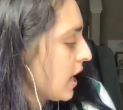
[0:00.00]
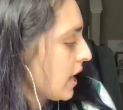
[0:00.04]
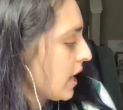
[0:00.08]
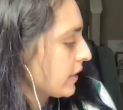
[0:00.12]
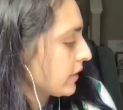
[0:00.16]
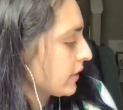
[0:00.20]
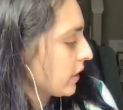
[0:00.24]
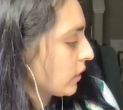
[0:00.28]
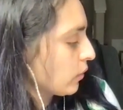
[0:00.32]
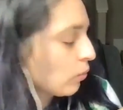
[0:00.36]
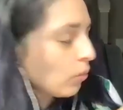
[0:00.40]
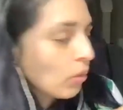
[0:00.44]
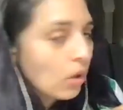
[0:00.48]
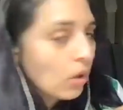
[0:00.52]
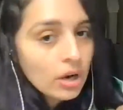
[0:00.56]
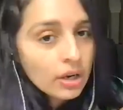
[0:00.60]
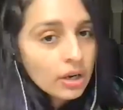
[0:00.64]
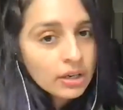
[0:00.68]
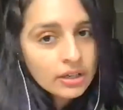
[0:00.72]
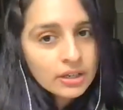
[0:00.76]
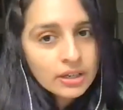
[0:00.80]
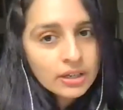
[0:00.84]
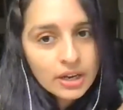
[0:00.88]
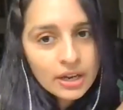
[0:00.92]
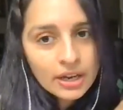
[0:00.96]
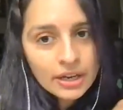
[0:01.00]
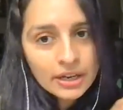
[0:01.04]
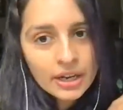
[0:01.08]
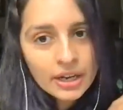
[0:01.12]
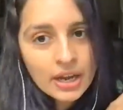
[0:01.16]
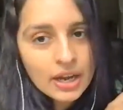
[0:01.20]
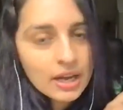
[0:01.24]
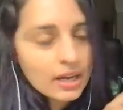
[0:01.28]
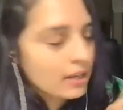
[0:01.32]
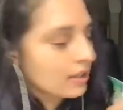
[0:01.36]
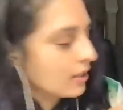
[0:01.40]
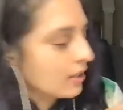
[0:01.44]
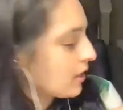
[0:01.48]
And then work, I
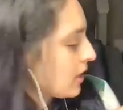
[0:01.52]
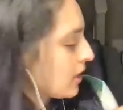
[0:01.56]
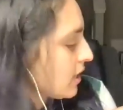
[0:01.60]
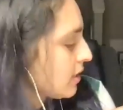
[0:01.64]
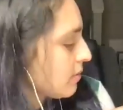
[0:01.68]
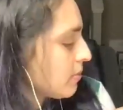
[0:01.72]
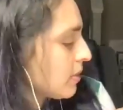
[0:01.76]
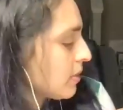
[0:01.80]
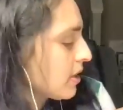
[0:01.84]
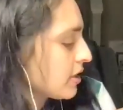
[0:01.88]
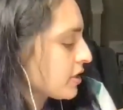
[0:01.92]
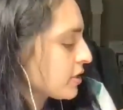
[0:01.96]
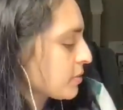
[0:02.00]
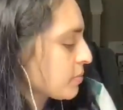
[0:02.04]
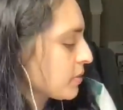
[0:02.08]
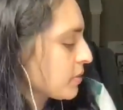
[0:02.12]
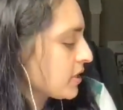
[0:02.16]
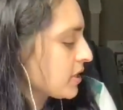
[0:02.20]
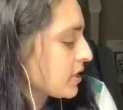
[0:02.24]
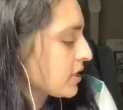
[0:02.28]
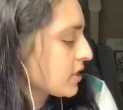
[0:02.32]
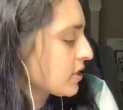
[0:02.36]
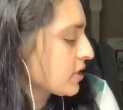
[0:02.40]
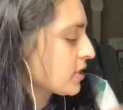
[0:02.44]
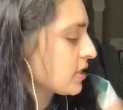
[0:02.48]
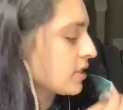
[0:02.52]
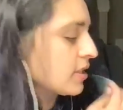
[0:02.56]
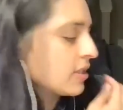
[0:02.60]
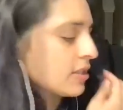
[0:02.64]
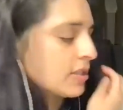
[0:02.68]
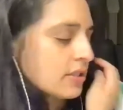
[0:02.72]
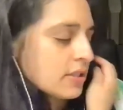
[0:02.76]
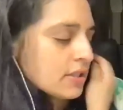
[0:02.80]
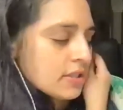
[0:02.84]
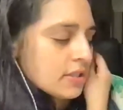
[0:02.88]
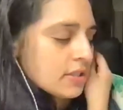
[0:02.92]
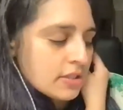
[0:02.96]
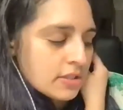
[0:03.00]
got emails,
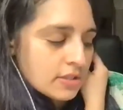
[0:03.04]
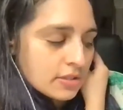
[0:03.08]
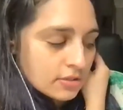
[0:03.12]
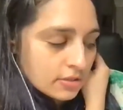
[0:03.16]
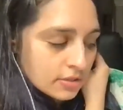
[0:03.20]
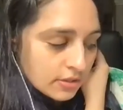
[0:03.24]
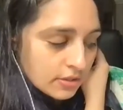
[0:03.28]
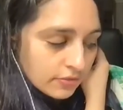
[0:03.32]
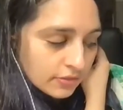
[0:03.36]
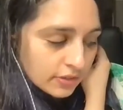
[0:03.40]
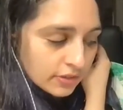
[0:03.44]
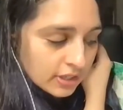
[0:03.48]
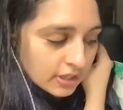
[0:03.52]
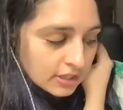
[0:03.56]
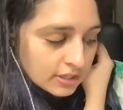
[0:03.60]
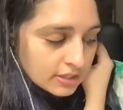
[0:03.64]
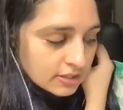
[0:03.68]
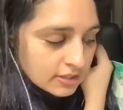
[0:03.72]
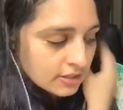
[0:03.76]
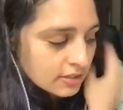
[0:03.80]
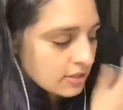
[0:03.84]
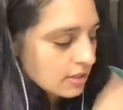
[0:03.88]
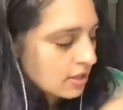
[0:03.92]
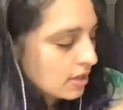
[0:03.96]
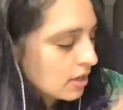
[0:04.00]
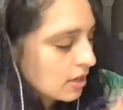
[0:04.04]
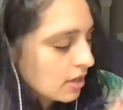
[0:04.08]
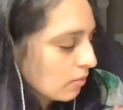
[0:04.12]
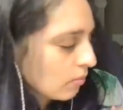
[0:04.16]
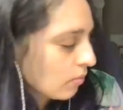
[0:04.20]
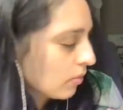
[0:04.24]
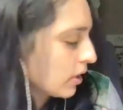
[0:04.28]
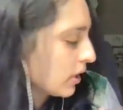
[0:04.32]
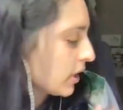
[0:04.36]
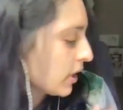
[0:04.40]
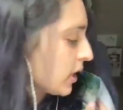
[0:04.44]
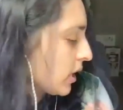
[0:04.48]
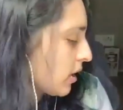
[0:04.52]
petitions, certificates,
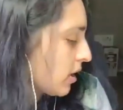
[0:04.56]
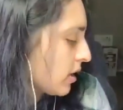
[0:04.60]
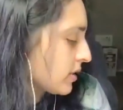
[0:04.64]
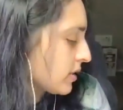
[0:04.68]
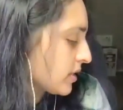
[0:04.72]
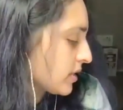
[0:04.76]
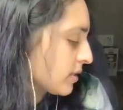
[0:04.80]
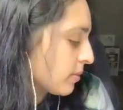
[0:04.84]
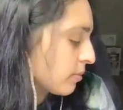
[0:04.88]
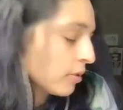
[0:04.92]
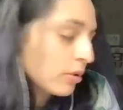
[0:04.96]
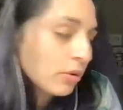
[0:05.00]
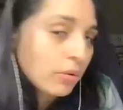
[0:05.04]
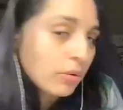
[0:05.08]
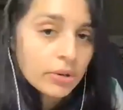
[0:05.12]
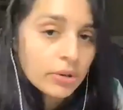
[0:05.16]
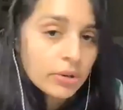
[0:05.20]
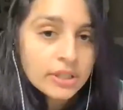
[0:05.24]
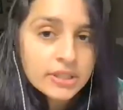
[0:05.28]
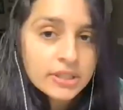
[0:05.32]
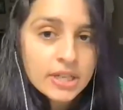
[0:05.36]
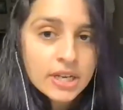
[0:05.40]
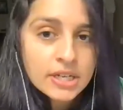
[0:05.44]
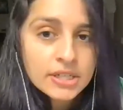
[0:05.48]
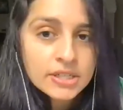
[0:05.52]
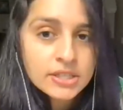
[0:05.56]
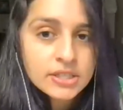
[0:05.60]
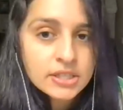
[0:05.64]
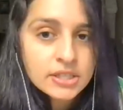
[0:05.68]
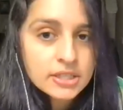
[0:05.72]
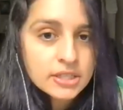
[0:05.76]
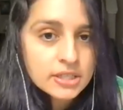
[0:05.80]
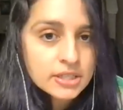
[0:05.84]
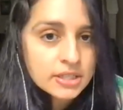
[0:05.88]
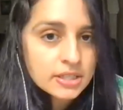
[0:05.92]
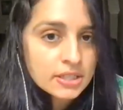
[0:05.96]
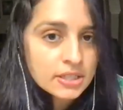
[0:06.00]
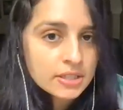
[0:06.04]
working on summer
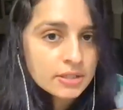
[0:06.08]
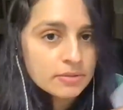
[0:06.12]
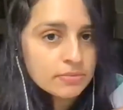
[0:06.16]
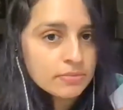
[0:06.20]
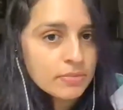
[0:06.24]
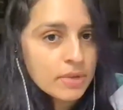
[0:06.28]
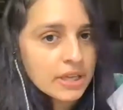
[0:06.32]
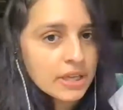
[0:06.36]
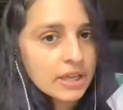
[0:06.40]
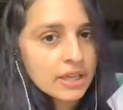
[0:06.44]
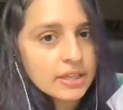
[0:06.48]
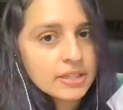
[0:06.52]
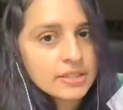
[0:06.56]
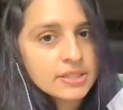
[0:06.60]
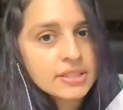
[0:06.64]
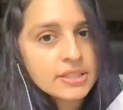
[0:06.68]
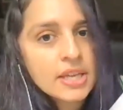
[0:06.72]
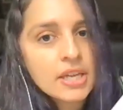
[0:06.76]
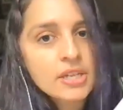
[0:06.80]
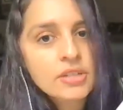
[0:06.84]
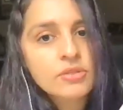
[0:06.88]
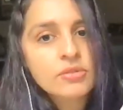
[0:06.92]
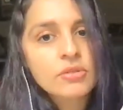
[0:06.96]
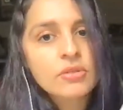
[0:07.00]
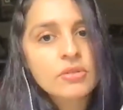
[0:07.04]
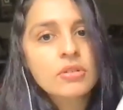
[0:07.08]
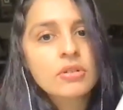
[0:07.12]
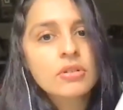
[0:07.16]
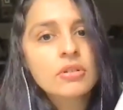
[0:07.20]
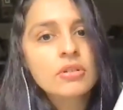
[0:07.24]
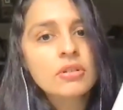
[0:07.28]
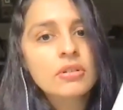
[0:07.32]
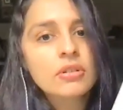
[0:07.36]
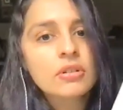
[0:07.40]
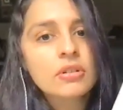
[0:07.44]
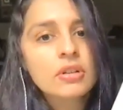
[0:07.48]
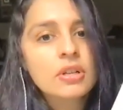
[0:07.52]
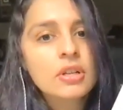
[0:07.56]
orientation, making a
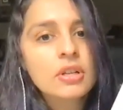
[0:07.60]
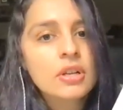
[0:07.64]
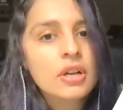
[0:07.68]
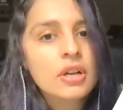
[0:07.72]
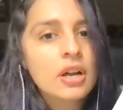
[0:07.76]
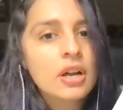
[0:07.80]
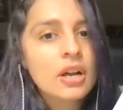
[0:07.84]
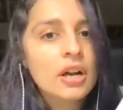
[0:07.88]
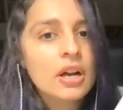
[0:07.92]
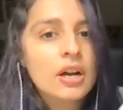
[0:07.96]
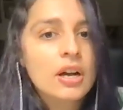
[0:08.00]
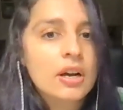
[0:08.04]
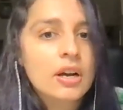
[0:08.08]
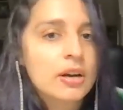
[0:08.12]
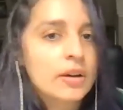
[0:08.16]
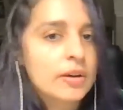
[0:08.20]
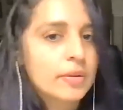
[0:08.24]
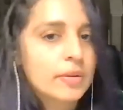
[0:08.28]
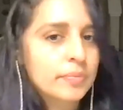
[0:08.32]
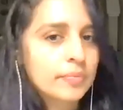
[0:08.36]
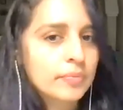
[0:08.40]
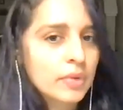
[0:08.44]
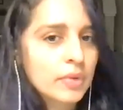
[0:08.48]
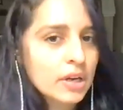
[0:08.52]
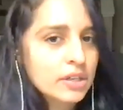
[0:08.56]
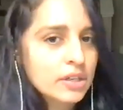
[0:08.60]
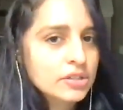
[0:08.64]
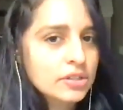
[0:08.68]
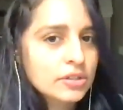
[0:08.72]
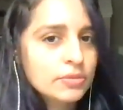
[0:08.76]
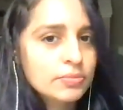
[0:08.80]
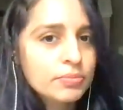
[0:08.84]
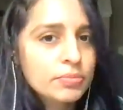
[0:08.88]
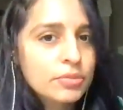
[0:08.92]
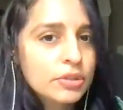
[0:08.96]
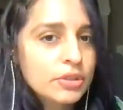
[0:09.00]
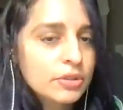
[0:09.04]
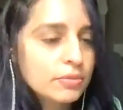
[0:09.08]
schedule. I
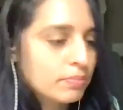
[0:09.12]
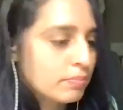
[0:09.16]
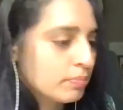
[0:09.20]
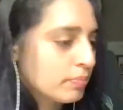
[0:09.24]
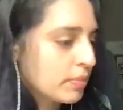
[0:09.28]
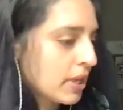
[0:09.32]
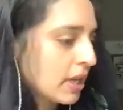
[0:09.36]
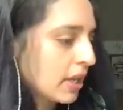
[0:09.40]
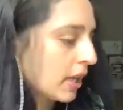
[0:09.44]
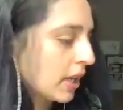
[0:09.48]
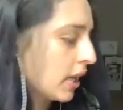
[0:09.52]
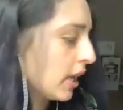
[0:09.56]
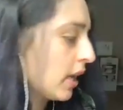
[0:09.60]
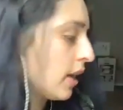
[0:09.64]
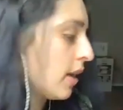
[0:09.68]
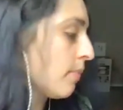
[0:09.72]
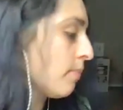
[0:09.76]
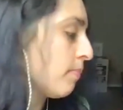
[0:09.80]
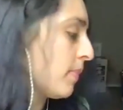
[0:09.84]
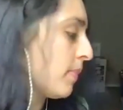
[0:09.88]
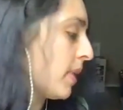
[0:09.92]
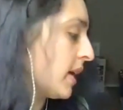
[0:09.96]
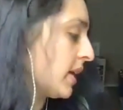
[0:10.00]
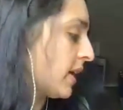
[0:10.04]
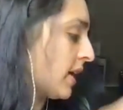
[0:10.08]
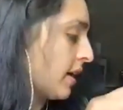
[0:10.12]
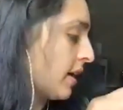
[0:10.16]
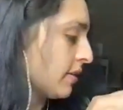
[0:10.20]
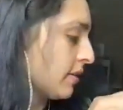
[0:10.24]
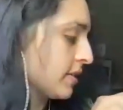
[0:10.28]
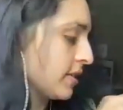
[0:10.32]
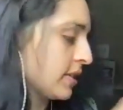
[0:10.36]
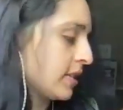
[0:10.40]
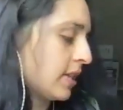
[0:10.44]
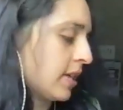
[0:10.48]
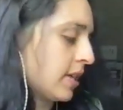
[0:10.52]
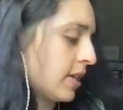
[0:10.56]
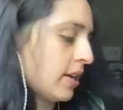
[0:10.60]
should put picking up my
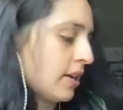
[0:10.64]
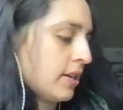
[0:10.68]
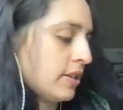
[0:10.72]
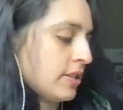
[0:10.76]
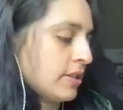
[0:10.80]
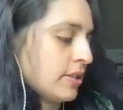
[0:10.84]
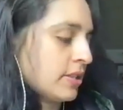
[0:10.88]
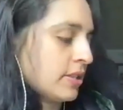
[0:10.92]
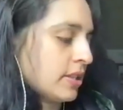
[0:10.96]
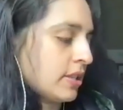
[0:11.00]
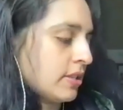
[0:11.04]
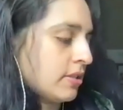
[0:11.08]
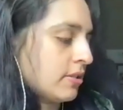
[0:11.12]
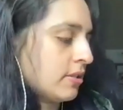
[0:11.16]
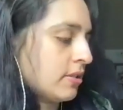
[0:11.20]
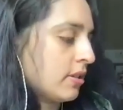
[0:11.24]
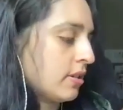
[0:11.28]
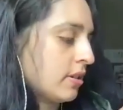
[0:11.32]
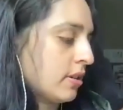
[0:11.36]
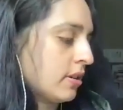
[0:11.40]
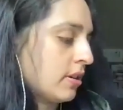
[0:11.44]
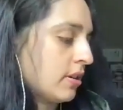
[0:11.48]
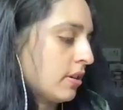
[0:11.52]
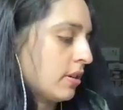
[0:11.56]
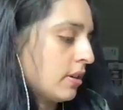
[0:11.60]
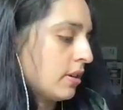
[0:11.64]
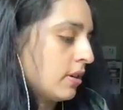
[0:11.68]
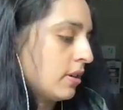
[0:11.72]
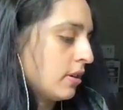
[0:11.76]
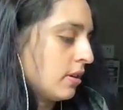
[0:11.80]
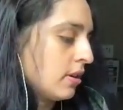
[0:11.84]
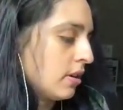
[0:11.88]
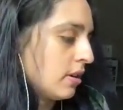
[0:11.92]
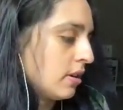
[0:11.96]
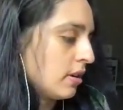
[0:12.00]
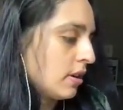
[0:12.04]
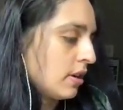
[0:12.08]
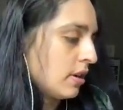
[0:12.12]
downstairs under
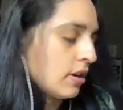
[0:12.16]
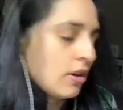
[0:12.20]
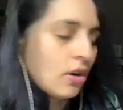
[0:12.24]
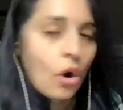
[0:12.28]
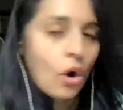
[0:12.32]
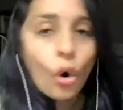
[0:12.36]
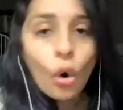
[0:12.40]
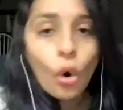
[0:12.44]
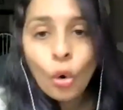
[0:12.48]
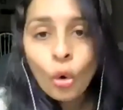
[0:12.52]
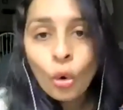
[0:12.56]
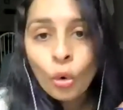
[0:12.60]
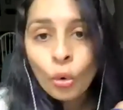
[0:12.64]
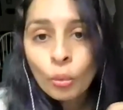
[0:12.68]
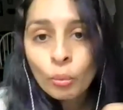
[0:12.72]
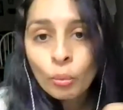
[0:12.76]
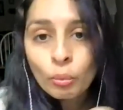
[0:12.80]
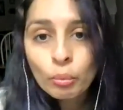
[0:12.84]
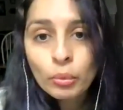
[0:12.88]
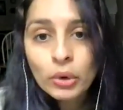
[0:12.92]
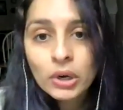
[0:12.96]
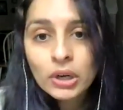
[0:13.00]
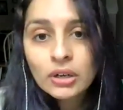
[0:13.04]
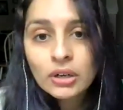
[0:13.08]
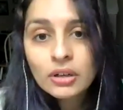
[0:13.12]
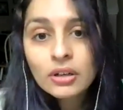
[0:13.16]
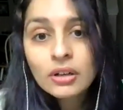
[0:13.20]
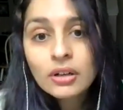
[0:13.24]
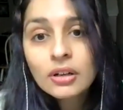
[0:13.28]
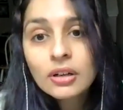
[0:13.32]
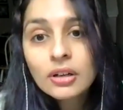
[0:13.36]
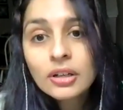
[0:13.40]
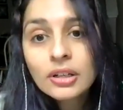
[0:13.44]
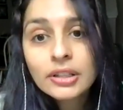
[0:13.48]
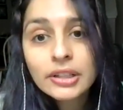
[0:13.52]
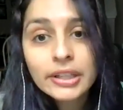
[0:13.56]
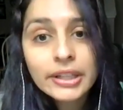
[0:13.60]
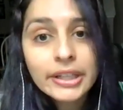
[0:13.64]
home,
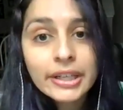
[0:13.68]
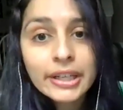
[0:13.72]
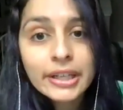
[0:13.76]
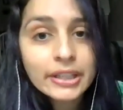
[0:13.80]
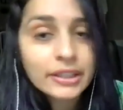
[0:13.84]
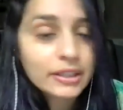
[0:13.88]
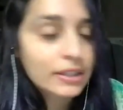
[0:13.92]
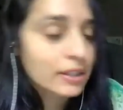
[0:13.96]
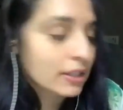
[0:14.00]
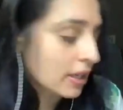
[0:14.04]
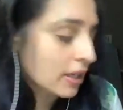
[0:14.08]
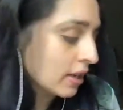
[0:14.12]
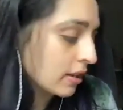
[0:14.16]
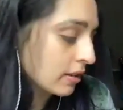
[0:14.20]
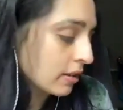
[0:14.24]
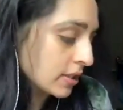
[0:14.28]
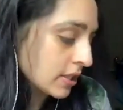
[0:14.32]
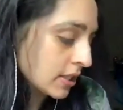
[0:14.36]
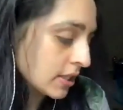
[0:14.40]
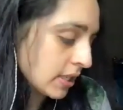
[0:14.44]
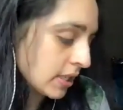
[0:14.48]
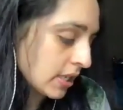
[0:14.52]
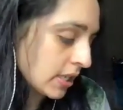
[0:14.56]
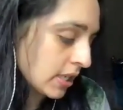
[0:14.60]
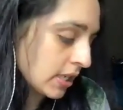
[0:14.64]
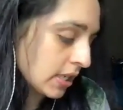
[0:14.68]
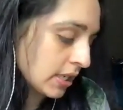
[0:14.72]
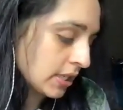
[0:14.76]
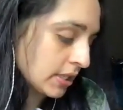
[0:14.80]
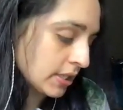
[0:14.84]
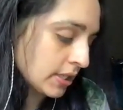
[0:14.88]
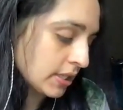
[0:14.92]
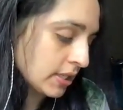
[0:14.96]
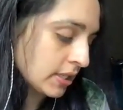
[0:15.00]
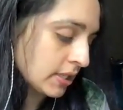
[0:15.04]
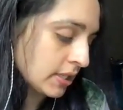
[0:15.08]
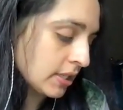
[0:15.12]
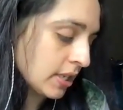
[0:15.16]
cleaning the
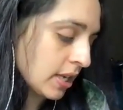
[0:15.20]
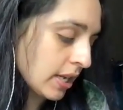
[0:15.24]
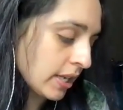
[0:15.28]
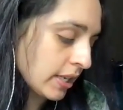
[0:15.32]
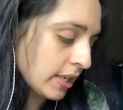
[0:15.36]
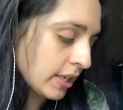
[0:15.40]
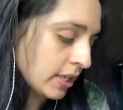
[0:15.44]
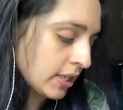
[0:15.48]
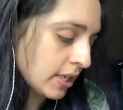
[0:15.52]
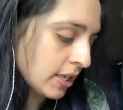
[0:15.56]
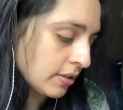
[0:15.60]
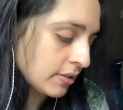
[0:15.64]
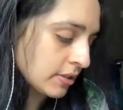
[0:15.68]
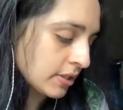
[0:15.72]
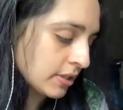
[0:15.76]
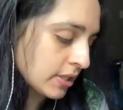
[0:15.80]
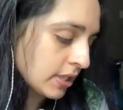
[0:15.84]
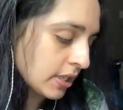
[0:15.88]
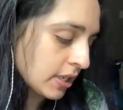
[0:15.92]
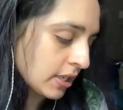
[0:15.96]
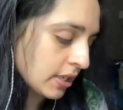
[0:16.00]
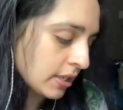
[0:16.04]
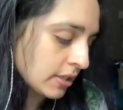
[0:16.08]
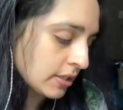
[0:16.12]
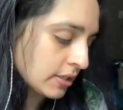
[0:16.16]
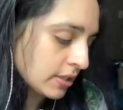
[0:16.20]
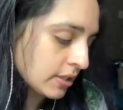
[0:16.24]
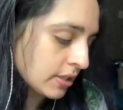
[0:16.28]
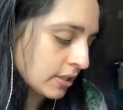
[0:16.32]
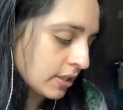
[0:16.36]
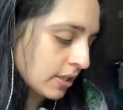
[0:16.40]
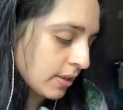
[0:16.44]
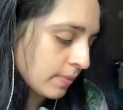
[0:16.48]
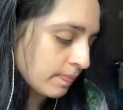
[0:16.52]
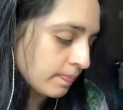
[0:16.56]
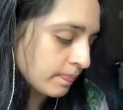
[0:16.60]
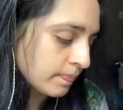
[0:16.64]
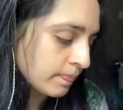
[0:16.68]
downstairs, tidy downstairs.
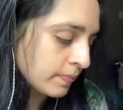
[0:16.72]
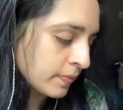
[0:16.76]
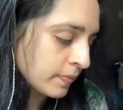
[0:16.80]
Yep,